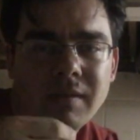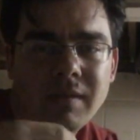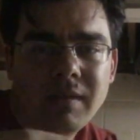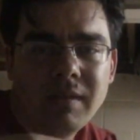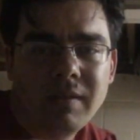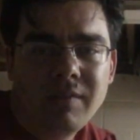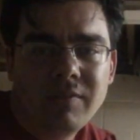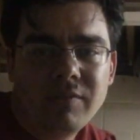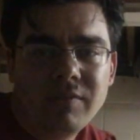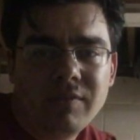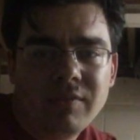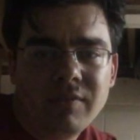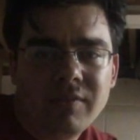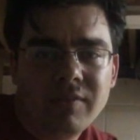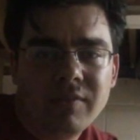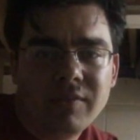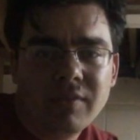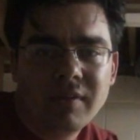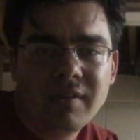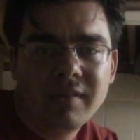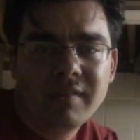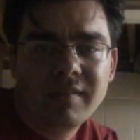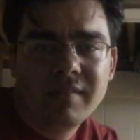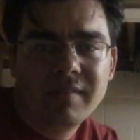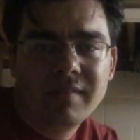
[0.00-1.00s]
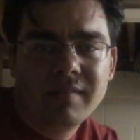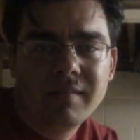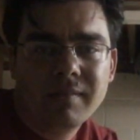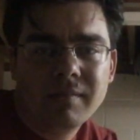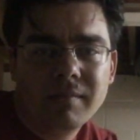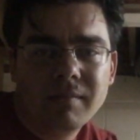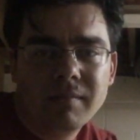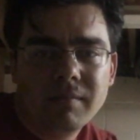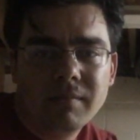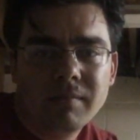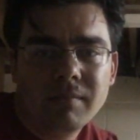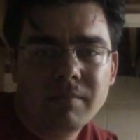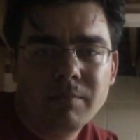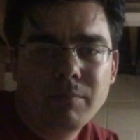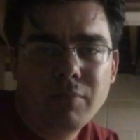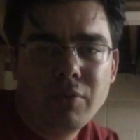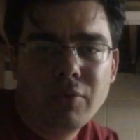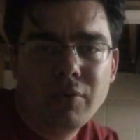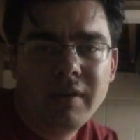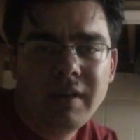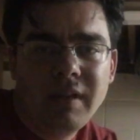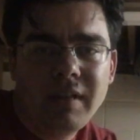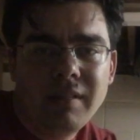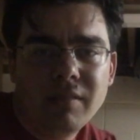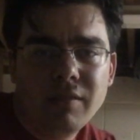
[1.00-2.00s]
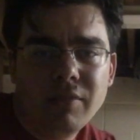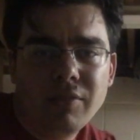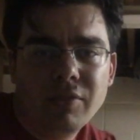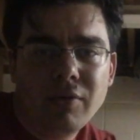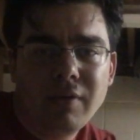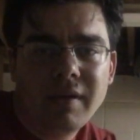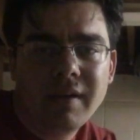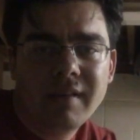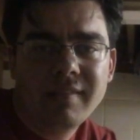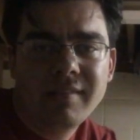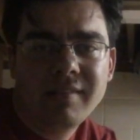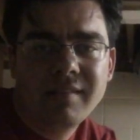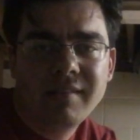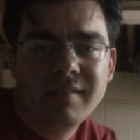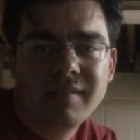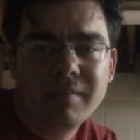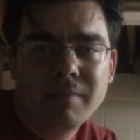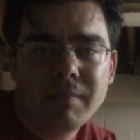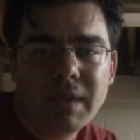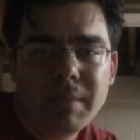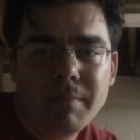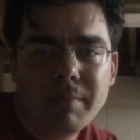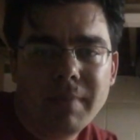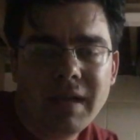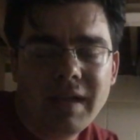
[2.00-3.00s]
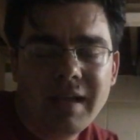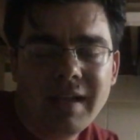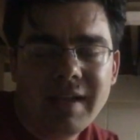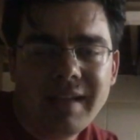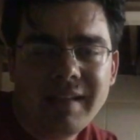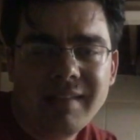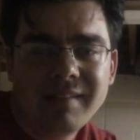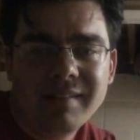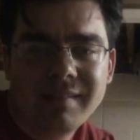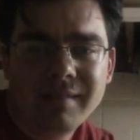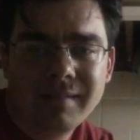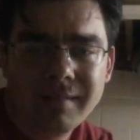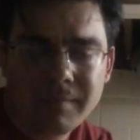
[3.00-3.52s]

it starts putting thoughts into my mind